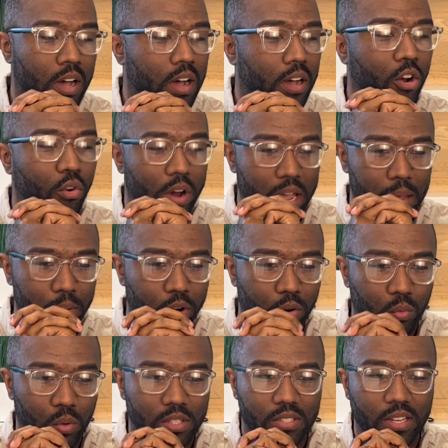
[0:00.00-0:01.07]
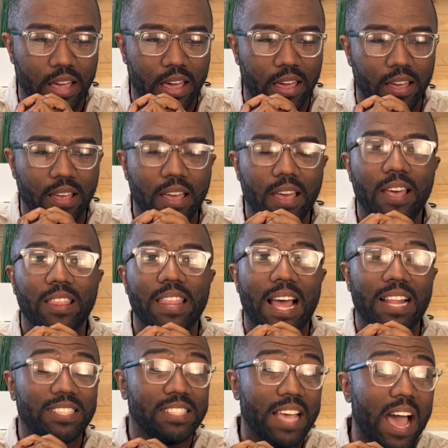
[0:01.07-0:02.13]
Graybeard would say,
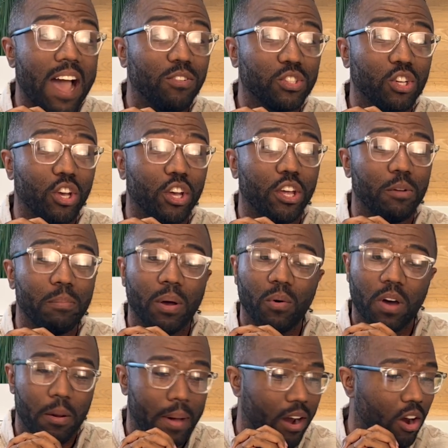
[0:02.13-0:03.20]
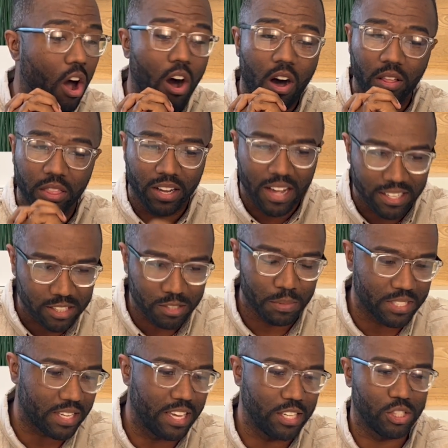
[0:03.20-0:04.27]
that sounds good, but what about all the
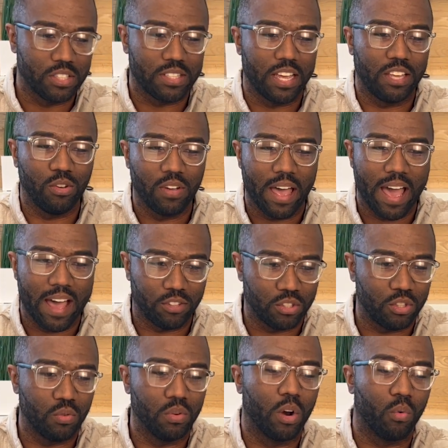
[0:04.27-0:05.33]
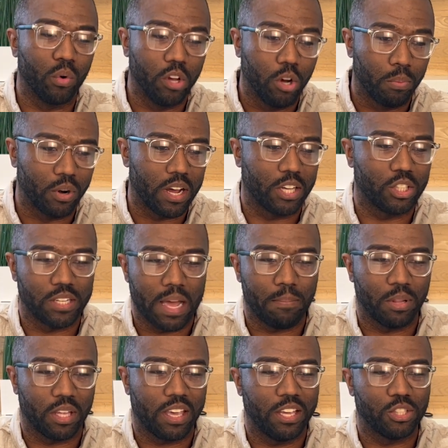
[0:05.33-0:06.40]
customizations that you have to do in a real production
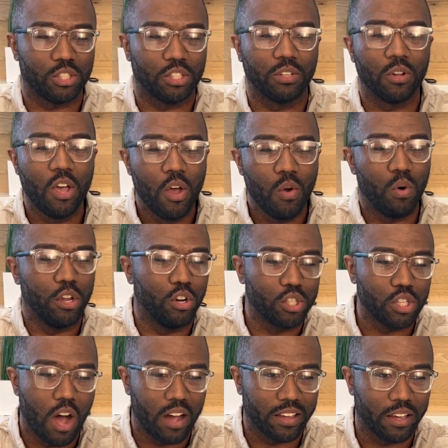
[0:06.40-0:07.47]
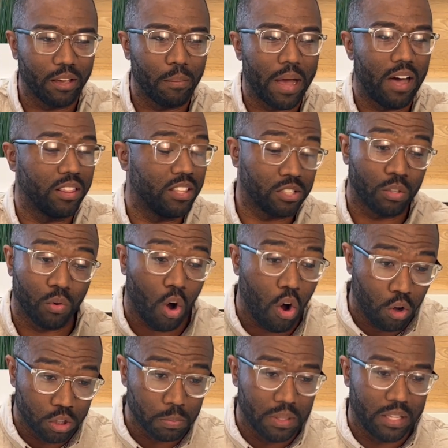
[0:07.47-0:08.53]
application? What you're talking about, this is
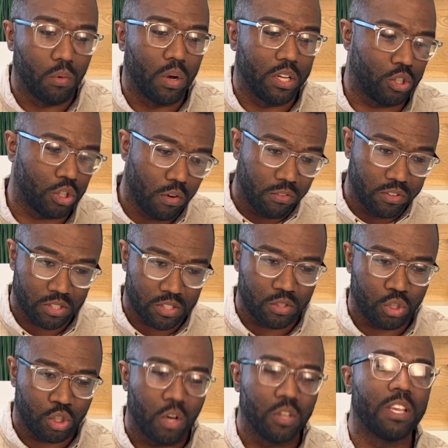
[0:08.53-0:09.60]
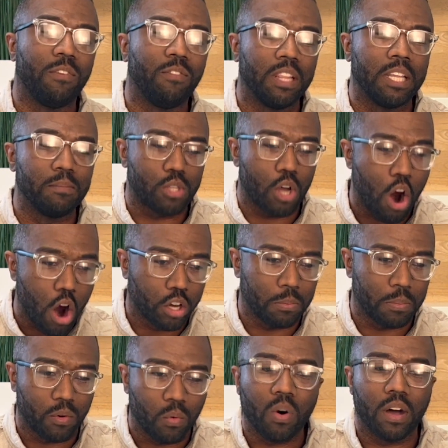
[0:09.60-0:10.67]
ultimately what Jose Valim's
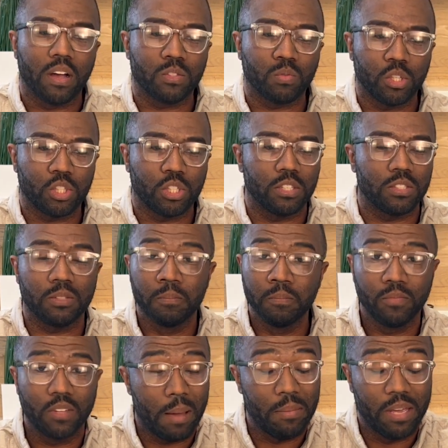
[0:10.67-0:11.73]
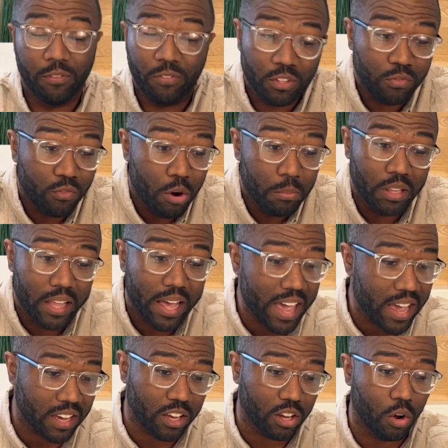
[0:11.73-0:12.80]
argument was, which is, I mean, if it's
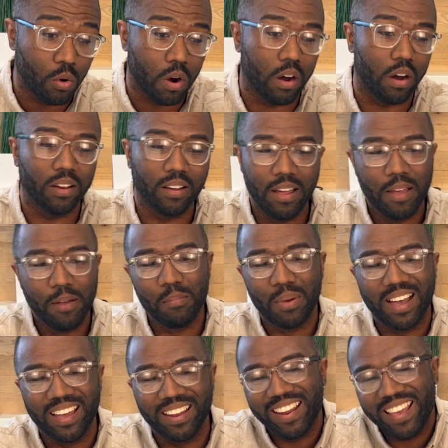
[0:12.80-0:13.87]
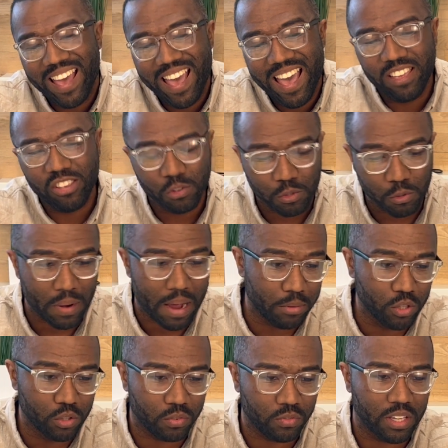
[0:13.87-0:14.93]
formulaic, it'll work, but you should probably
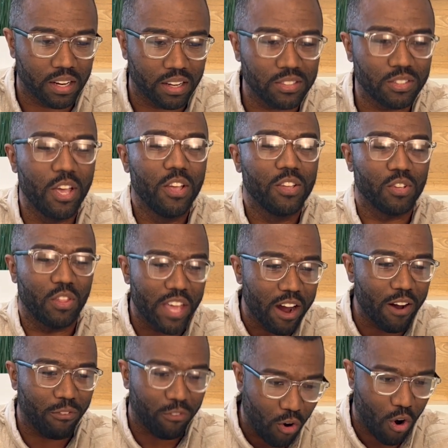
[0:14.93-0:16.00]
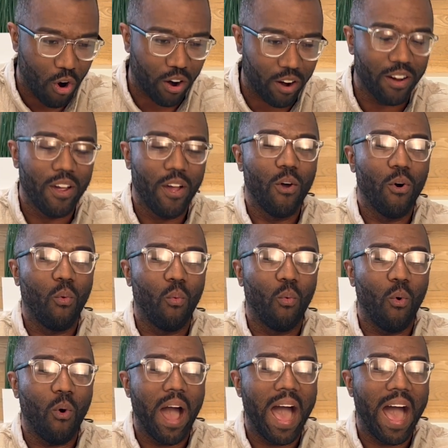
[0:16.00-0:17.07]
use Phoenix. So therefore,
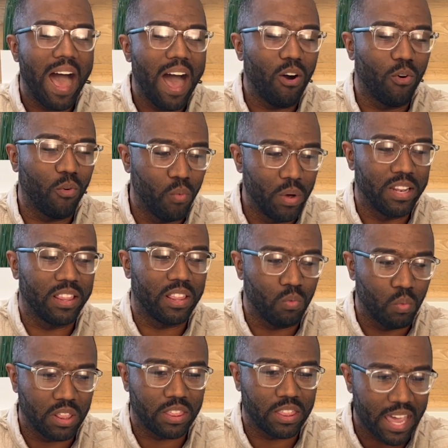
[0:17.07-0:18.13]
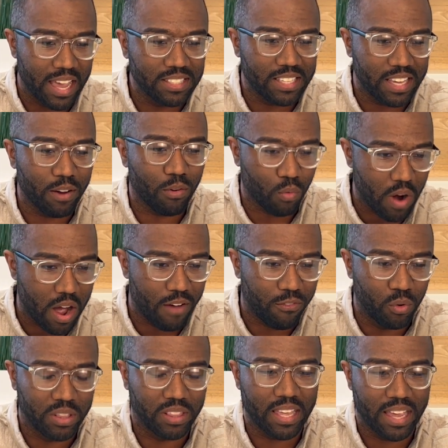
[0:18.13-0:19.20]
how when things get rough,
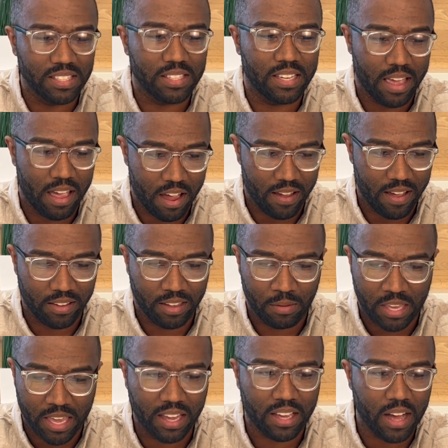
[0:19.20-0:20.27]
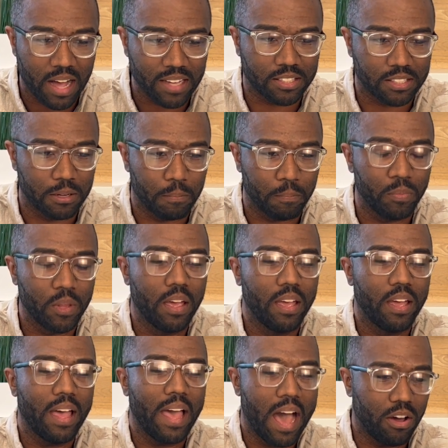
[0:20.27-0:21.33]
when things get custom,
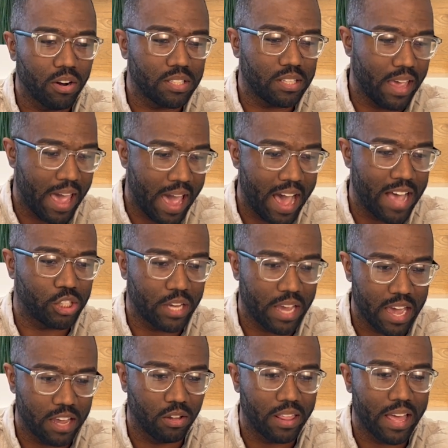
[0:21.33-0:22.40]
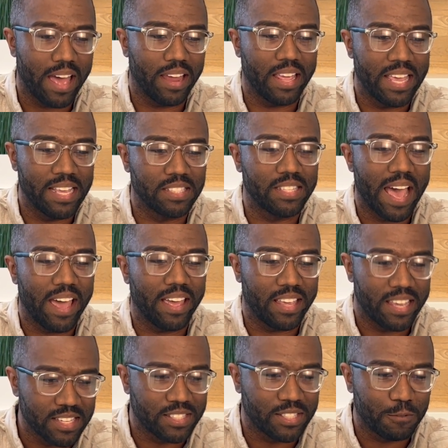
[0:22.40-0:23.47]
how does Ash handle that? Is
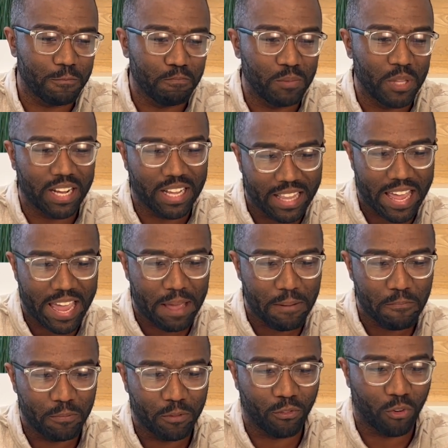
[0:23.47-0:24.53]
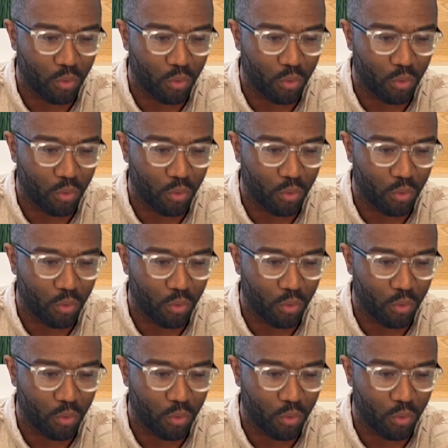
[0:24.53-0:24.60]
the claim for